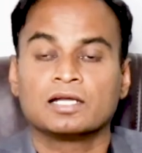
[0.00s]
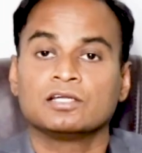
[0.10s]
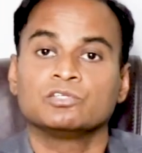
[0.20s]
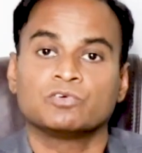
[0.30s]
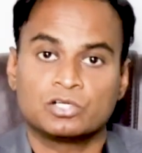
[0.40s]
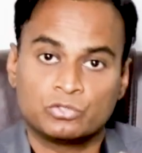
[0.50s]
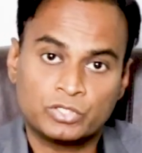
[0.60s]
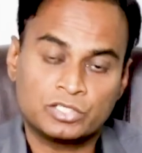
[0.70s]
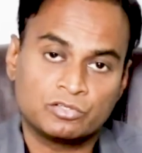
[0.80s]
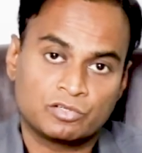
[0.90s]
and you are
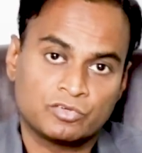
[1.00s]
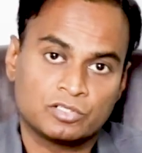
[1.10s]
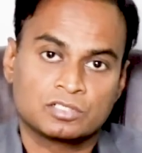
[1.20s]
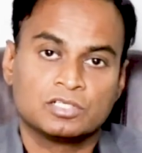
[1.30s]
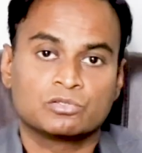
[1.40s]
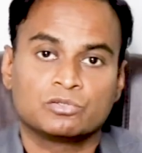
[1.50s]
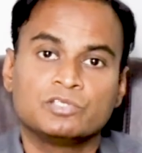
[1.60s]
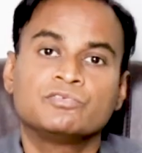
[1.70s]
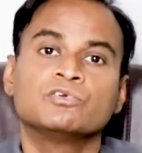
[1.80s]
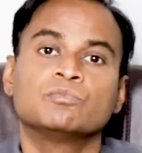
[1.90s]
doing your work. So
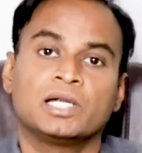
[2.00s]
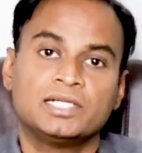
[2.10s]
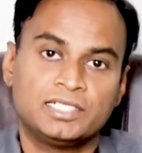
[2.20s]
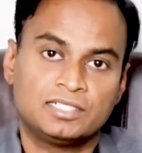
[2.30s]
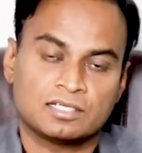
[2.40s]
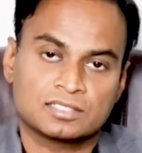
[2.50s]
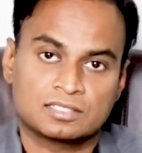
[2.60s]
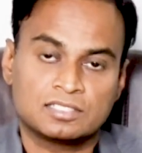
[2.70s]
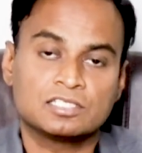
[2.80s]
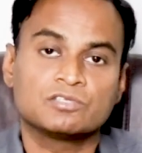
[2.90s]
if you
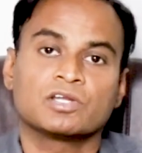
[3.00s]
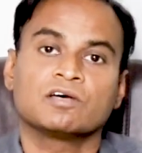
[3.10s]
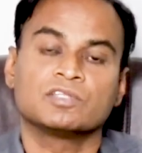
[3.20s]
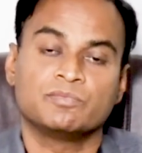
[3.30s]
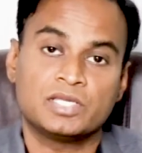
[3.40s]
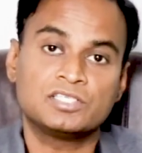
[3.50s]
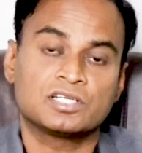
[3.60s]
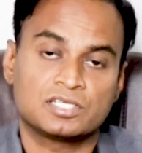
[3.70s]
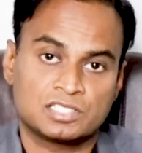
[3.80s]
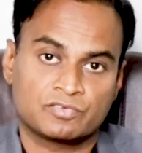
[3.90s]
multitask, this is one of the major
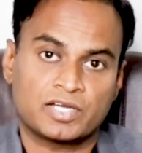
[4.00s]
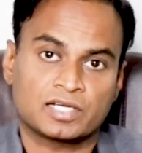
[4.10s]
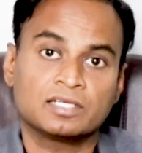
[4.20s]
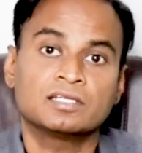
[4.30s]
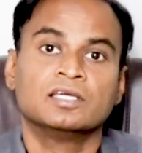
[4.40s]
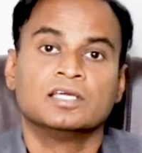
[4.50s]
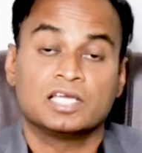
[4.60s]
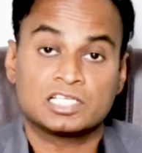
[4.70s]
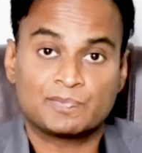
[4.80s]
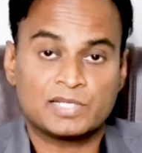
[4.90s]
risk factor,
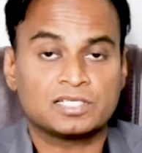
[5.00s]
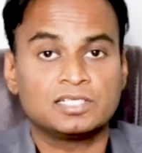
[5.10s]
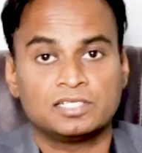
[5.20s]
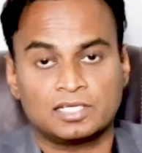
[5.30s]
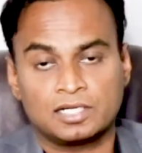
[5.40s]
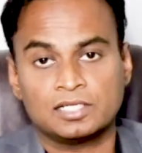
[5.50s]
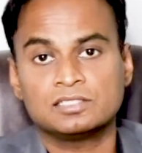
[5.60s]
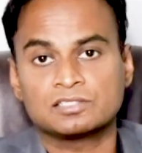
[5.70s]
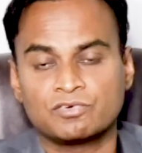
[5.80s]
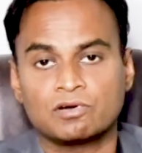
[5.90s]
especially in
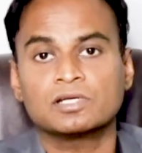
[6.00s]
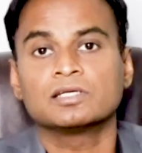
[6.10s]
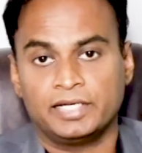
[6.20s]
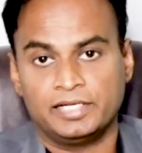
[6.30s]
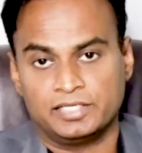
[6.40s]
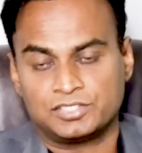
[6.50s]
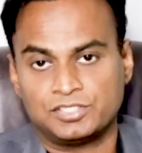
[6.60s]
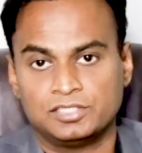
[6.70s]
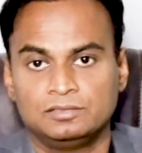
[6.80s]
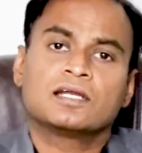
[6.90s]
adults for
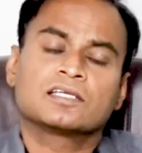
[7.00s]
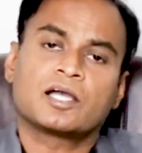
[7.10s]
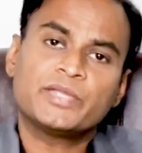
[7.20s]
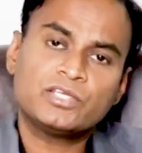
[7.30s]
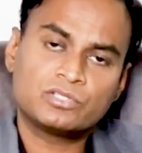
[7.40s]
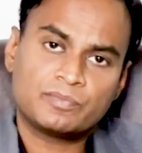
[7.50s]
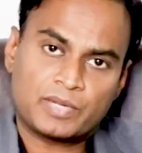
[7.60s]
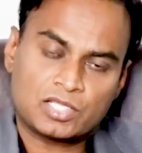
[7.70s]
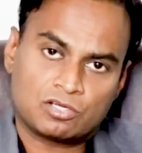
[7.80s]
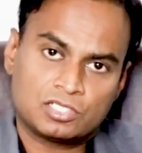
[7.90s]
ADHD. And coming to the
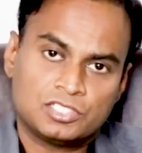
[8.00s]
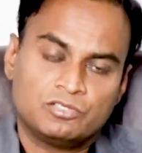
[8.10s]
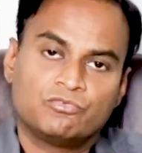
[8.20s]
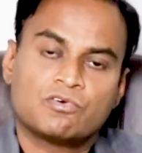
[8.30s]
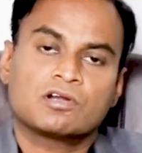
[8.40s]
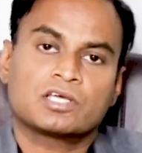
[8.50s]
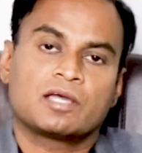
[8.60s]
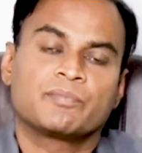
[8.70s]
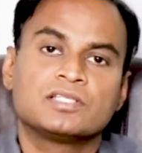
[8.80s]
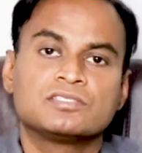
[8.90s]
pathology, what
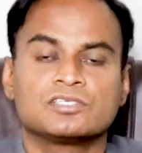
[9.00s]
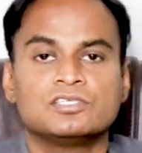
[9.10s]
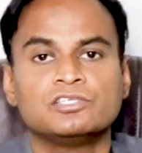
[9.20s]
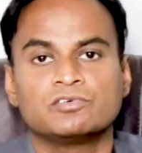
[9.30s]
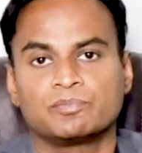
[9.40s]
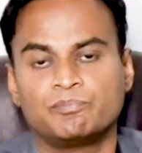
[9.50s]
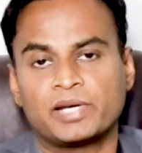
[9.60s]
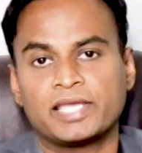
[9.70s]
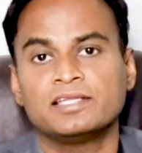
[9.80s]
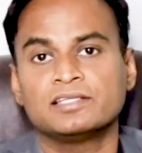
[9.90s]
happens in your
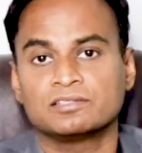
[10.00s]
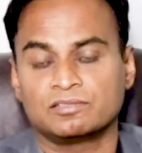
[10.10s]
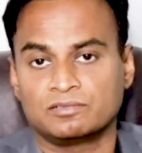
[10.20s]
brain